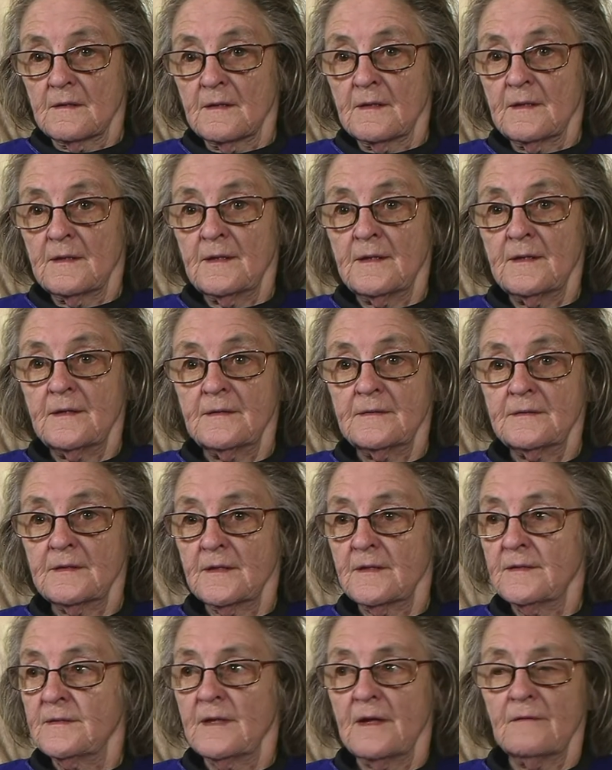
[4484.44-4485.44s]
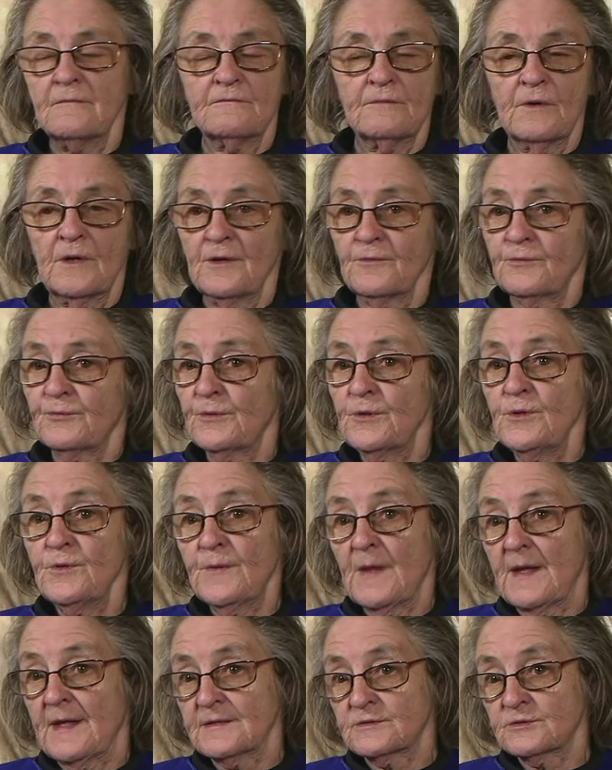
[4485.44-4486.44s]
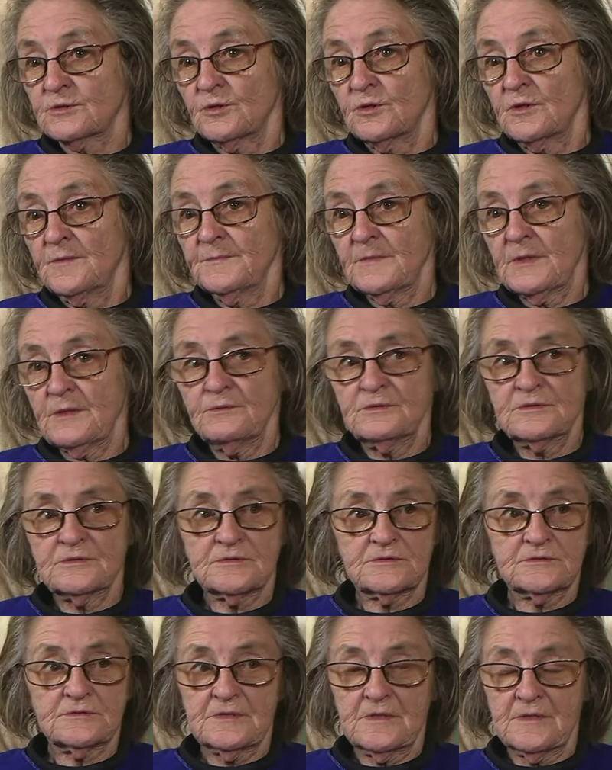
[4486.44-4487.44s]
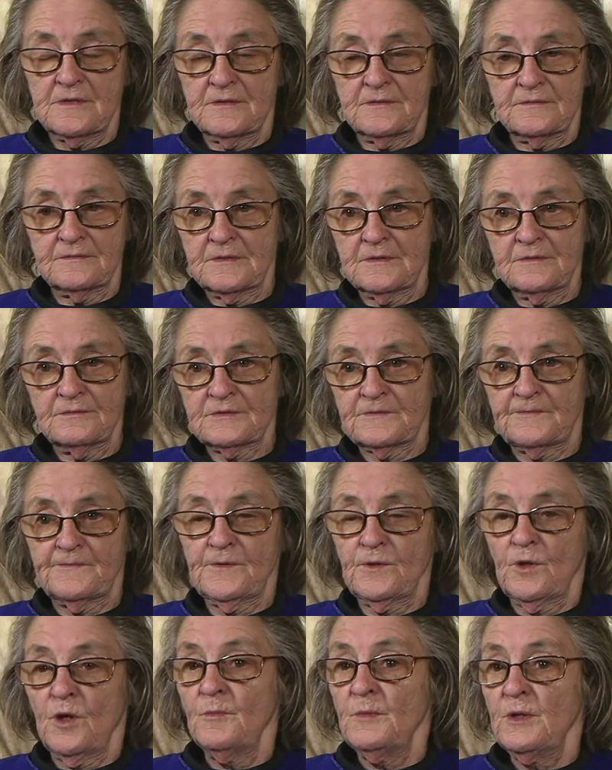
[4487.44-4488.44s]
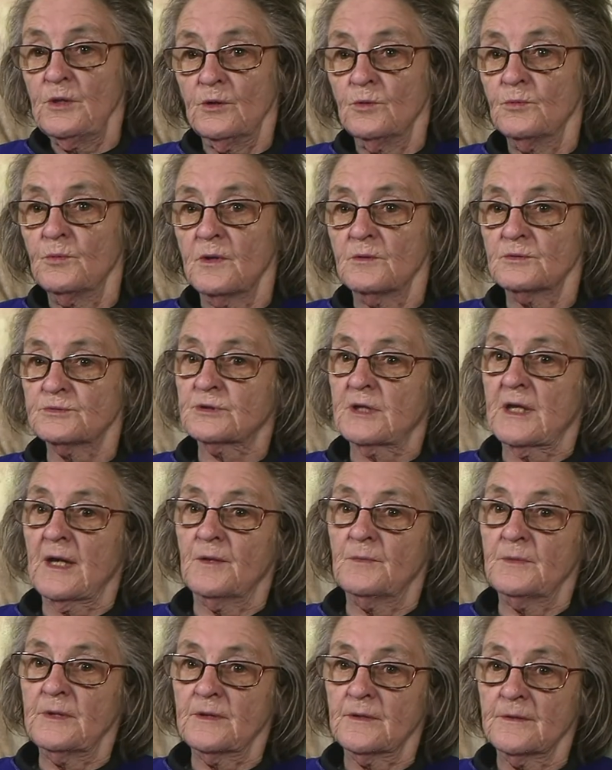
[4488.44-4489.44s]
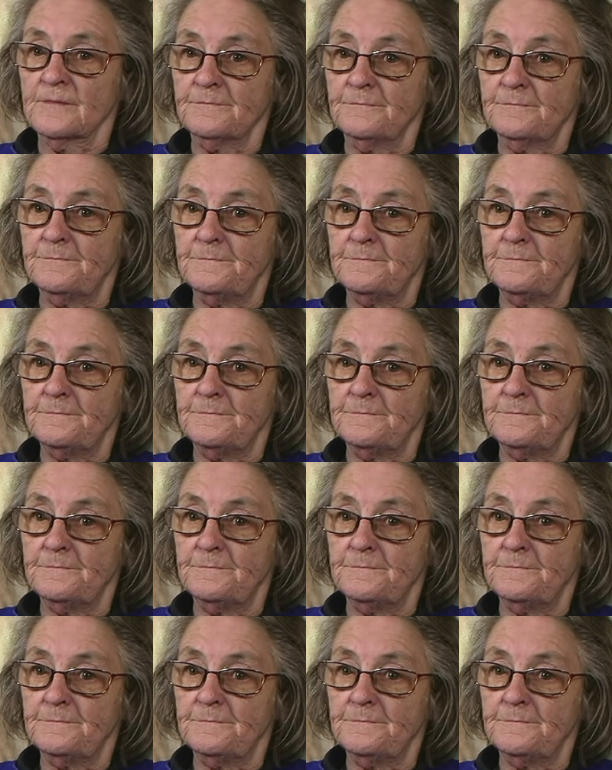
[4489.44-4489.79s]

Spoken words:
And right through that time, it was phenomenal what was going on.